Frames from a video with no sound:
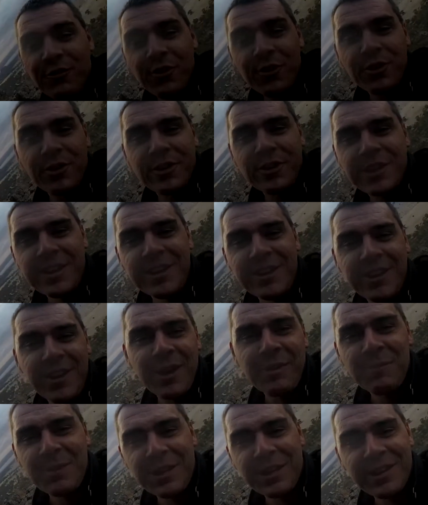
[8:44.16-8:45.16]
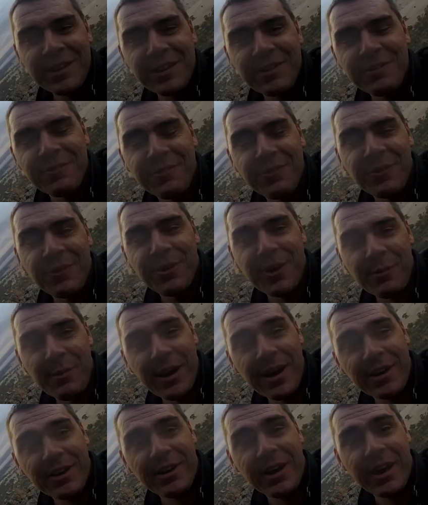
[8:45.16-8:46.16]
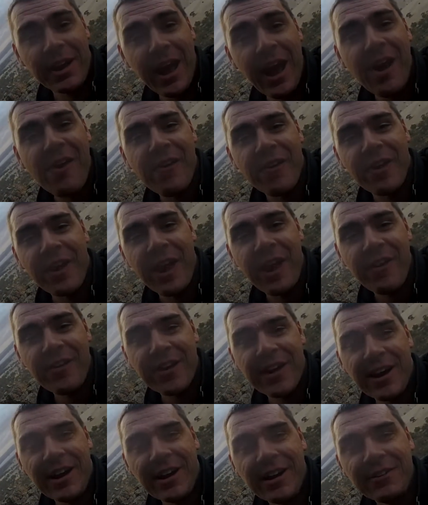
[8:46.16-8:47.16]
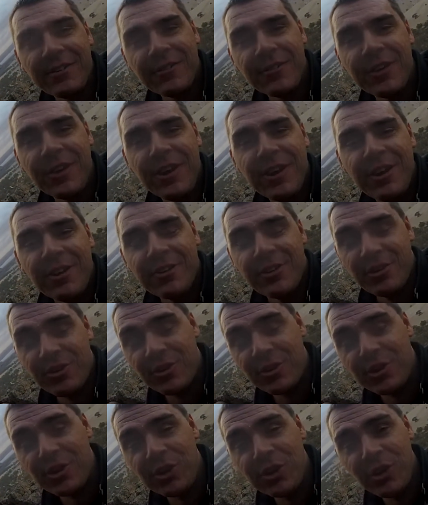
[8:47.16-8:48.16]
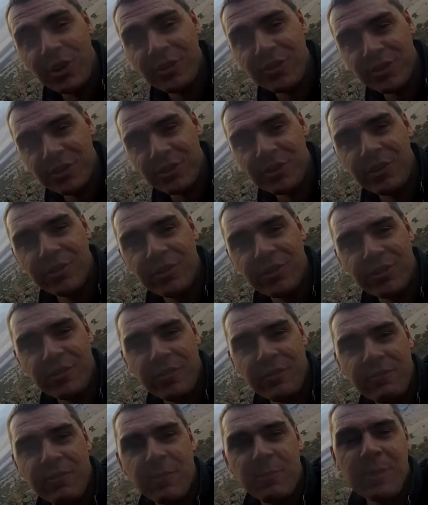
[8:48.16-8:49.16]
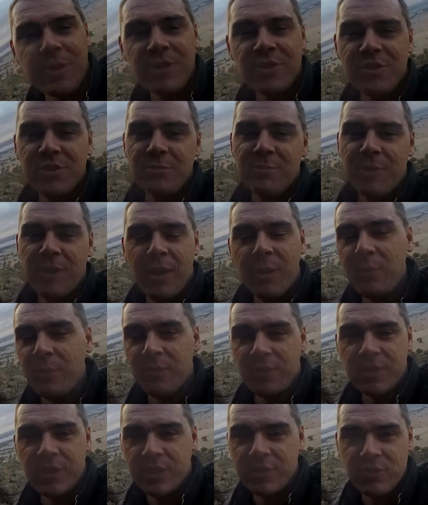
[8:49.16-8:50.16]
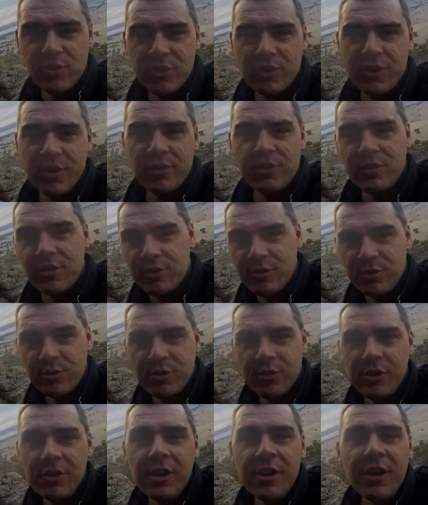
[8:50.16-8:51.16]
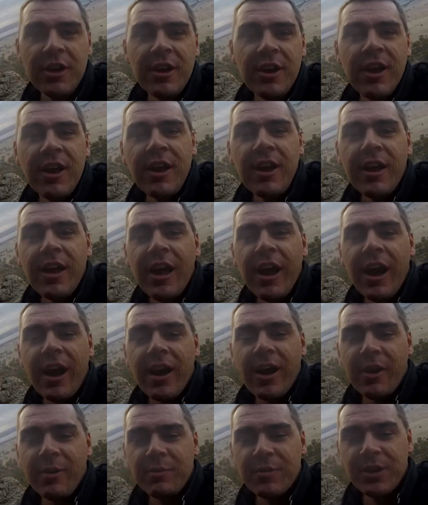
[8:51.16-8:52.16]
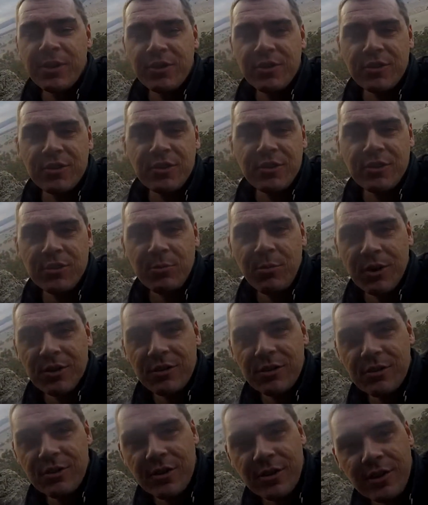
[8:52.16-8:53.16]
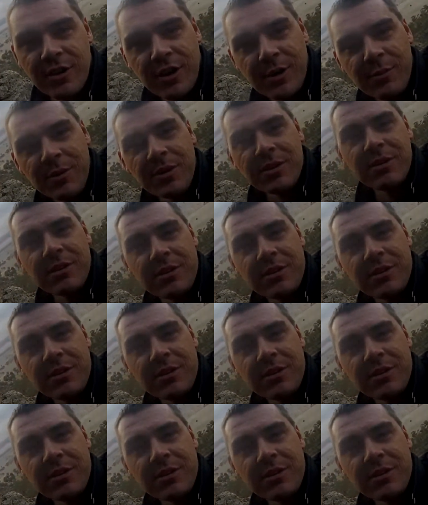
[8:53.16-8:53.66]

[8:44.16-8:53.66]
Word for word: for your lead climbing for about an, hour, an hour and a half. So she's got lots and lots of information, but I'm not scared if she dies, so it's all good. Um, now she's going to practice her climbing,